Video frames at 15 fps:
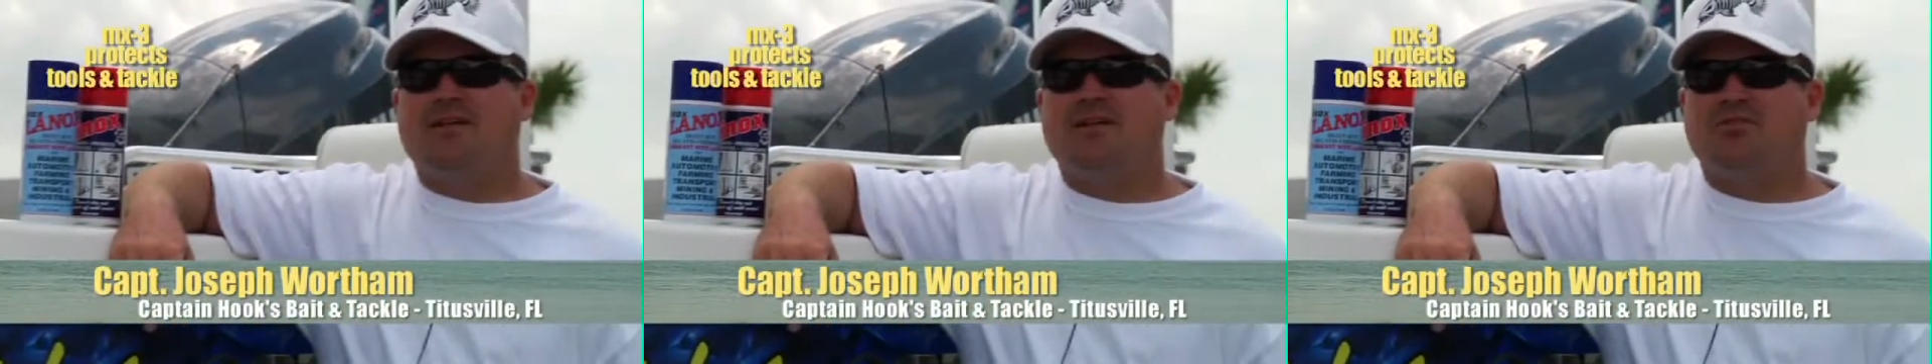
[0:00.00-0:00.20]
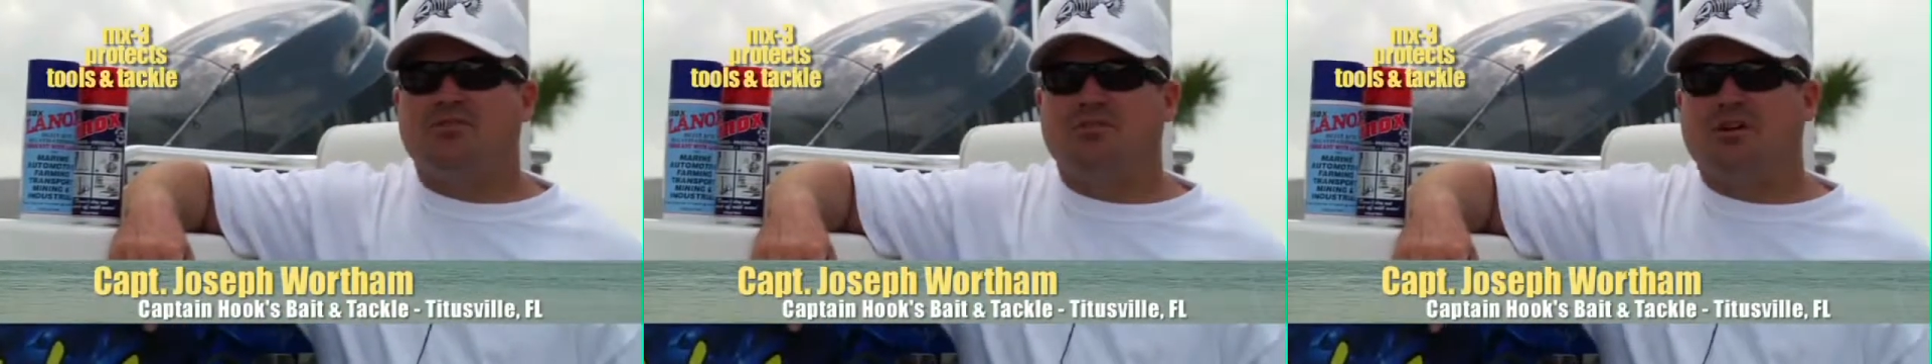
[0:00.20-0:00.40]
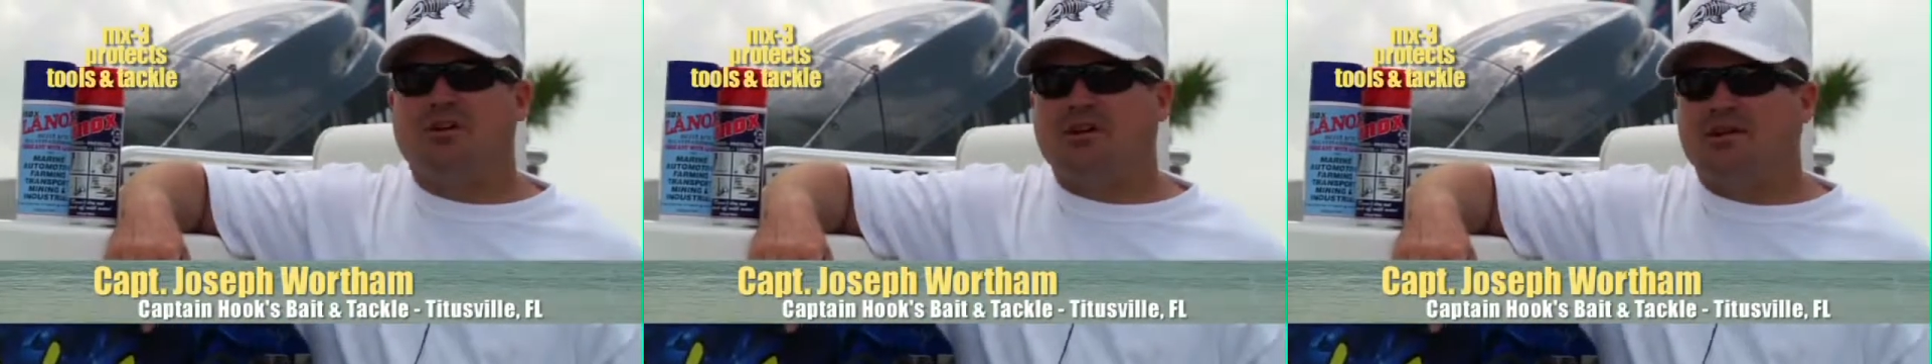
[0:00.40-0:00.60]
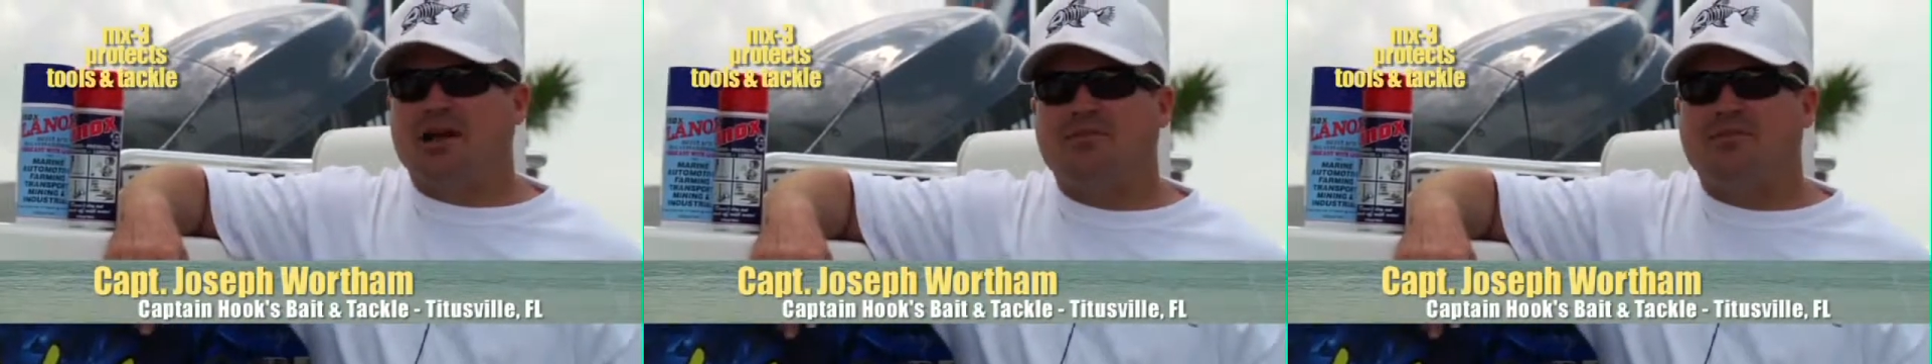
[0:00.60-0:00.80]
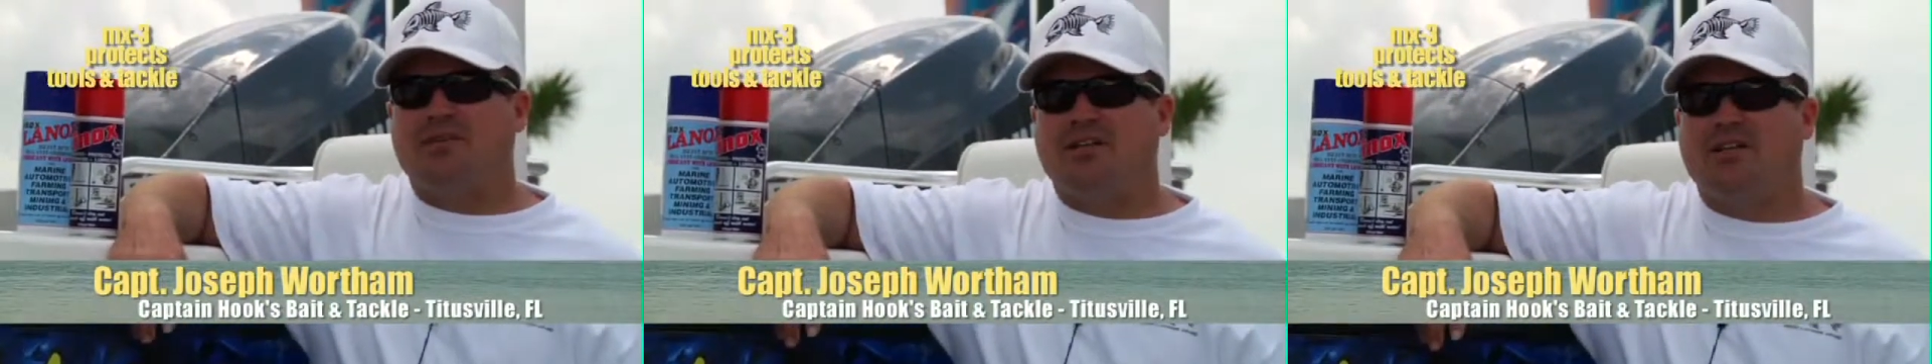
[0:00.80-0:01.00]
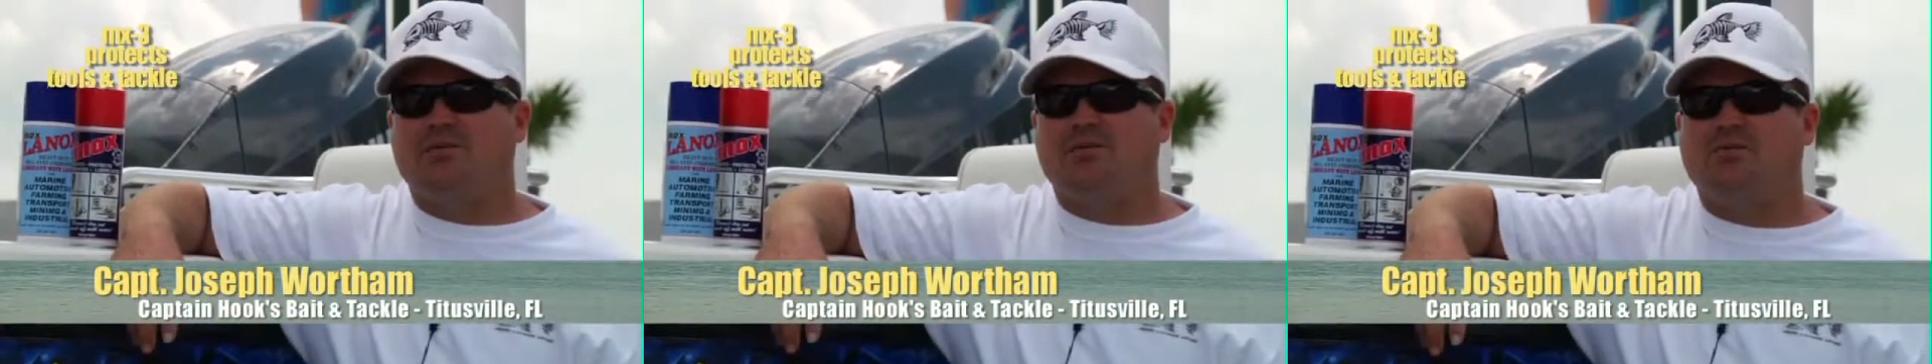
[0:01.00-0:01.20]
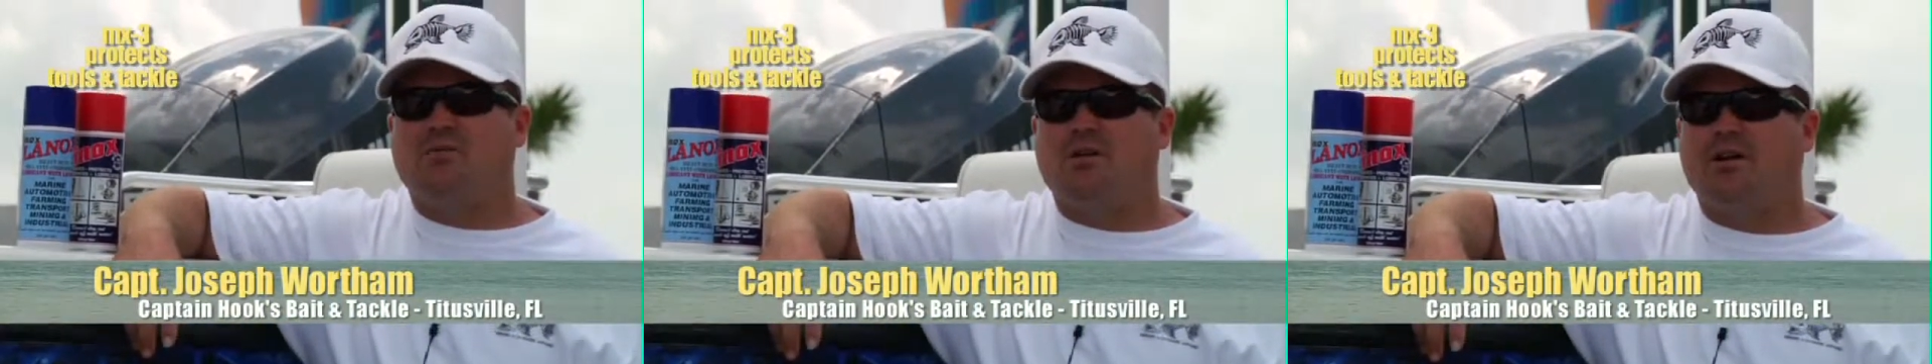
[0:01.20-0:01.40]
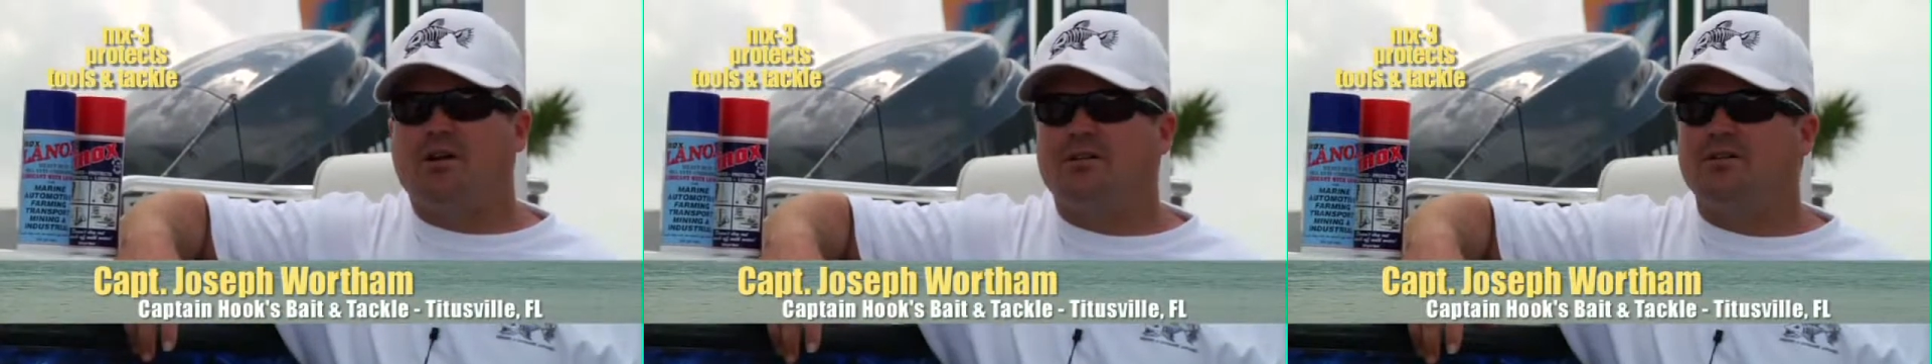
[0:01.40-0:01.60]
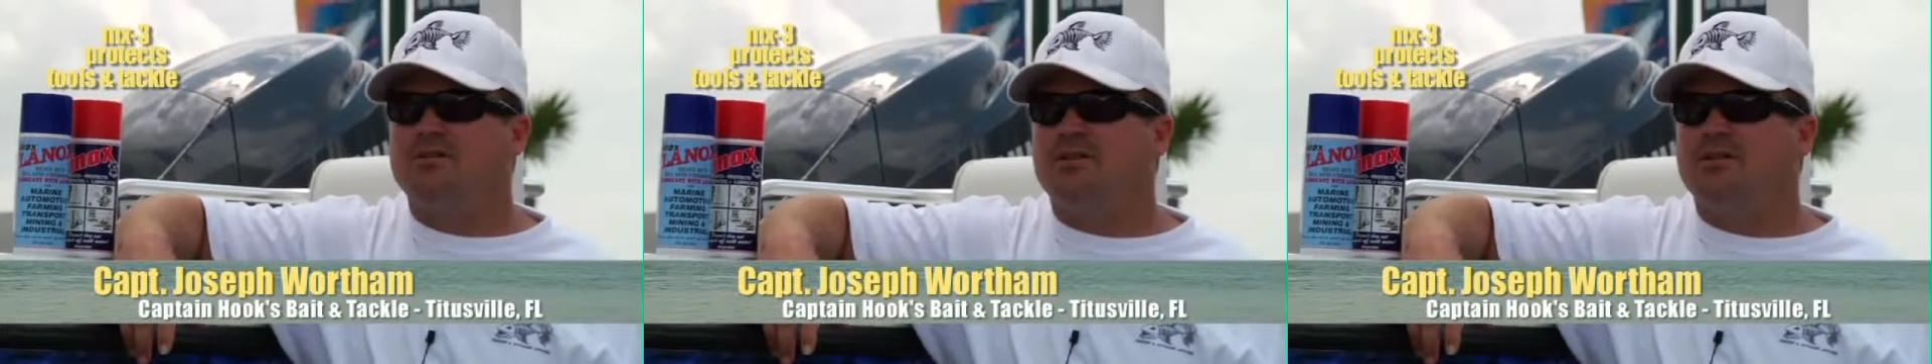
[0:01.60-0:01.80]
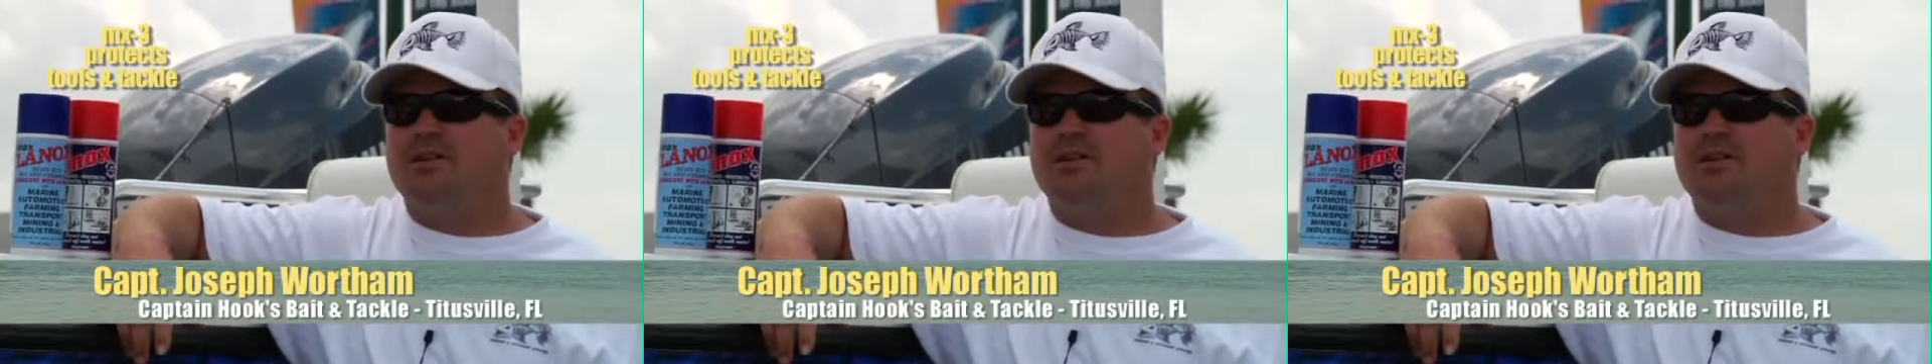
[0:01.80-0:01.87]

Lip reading: after I get off the water.